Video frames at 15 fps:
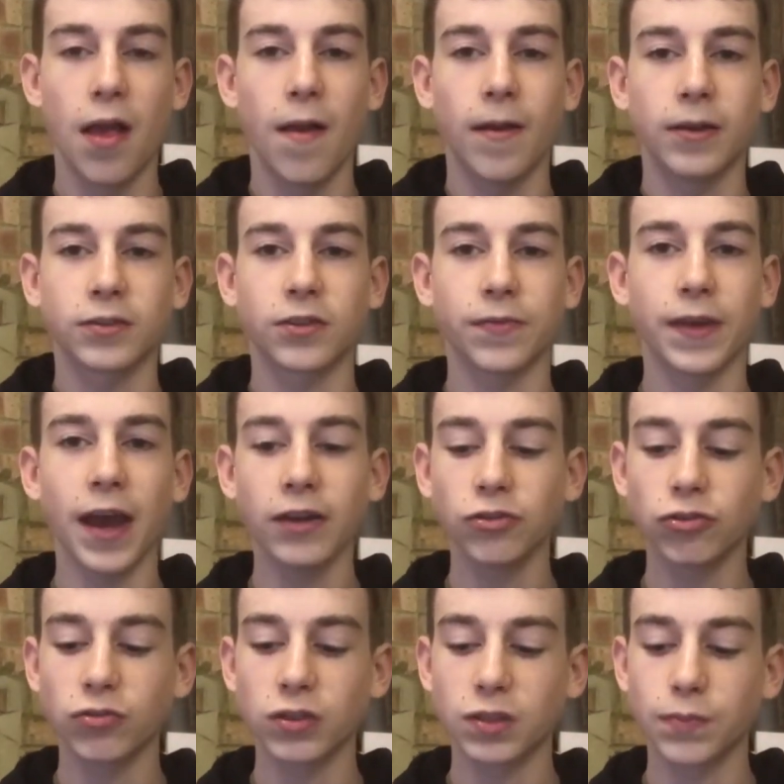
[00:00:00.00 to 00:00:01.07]
So the
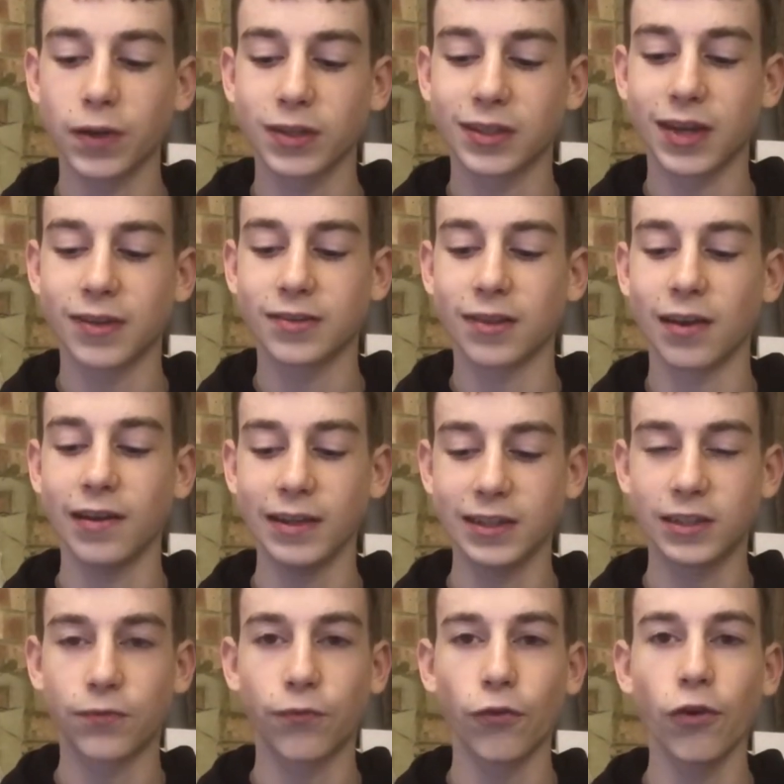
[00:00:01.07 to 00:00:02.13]
entrants must send at
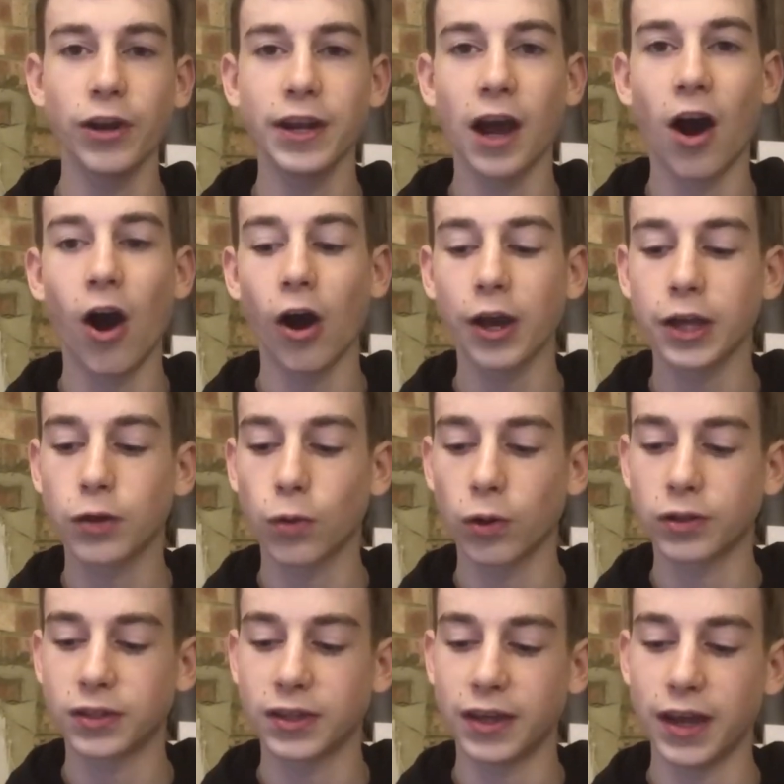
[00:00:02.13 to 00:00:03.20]
least 3 high
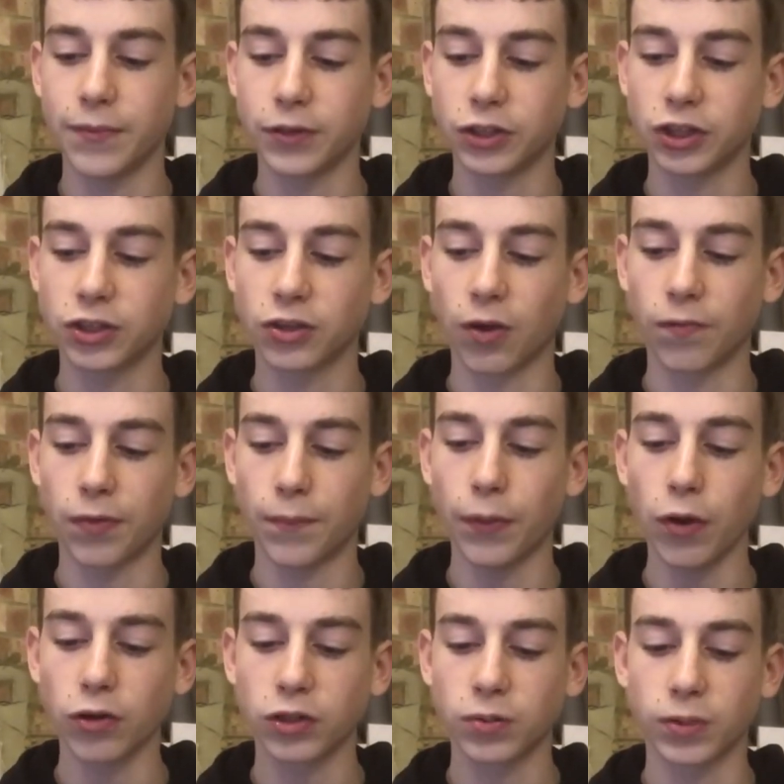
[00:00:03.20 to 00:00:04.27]
quality images of the
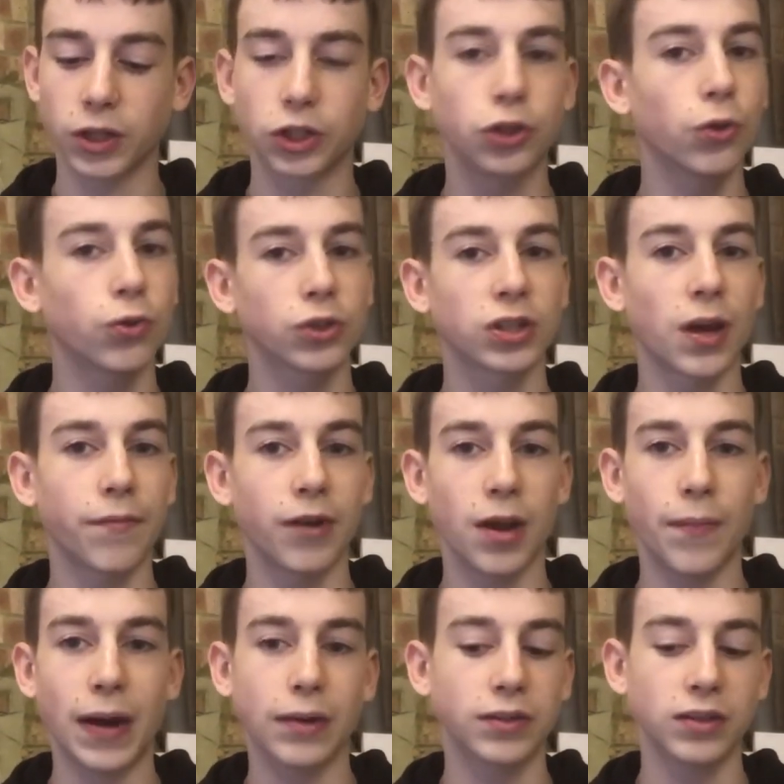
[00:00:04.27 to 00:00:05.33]
box with a short summary
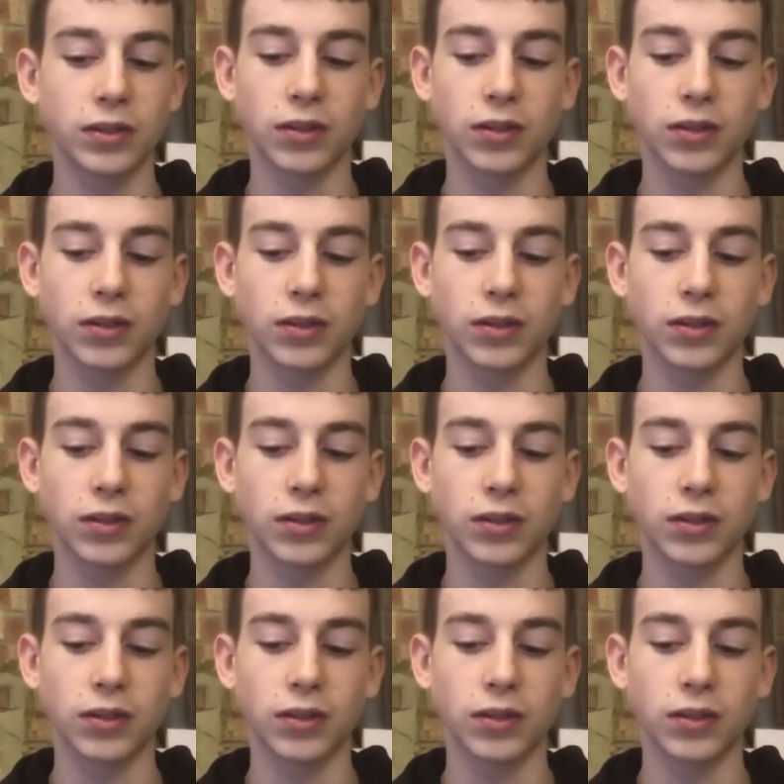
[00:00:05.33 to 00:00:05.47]
about it.